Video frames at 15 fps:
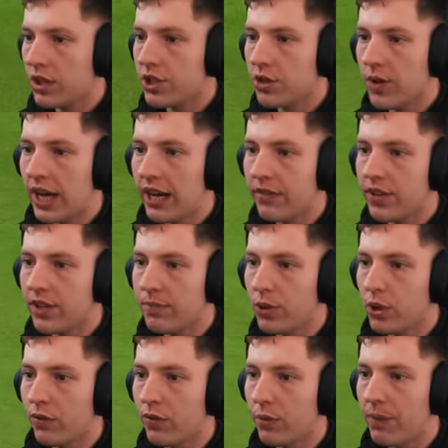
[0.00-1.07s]
And you, Harvey.
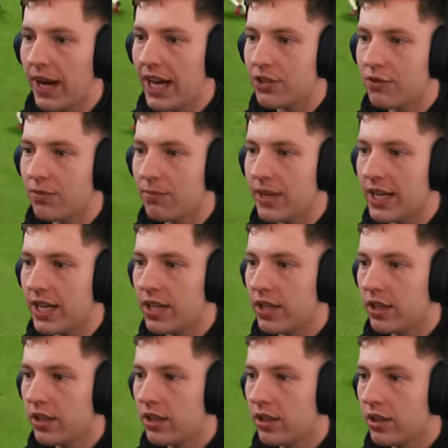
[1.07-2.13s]
Beautiful pass from me.
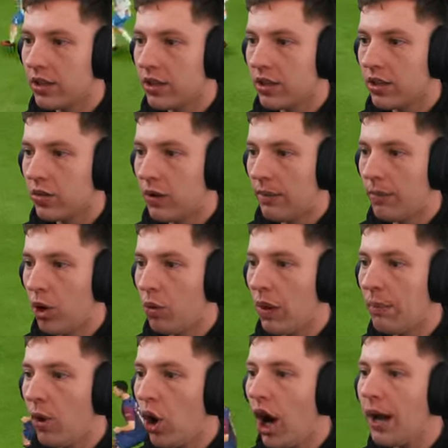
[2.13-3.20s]
One more.
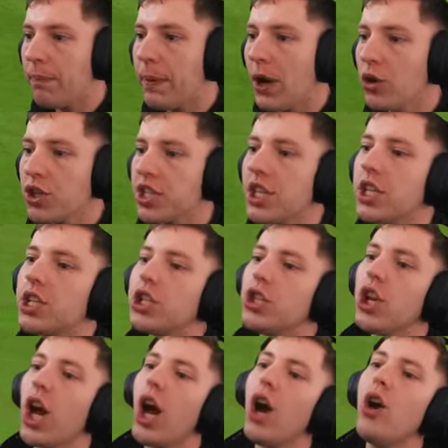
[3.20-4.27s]
I post the
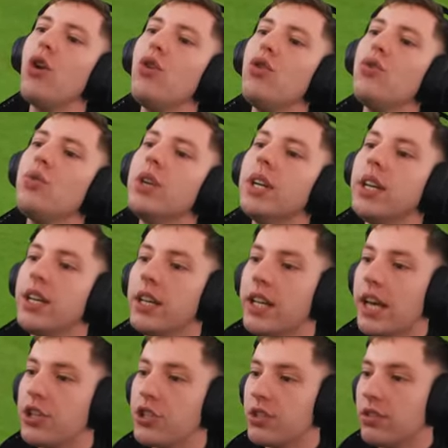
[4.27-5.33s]
show!
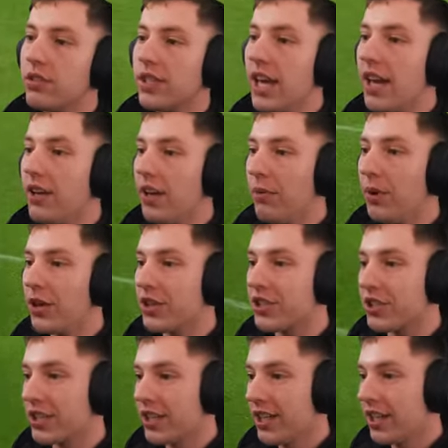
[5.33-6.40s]
Yeah, that
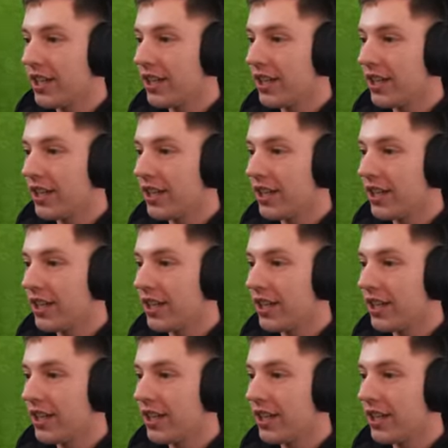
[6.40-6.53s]
works.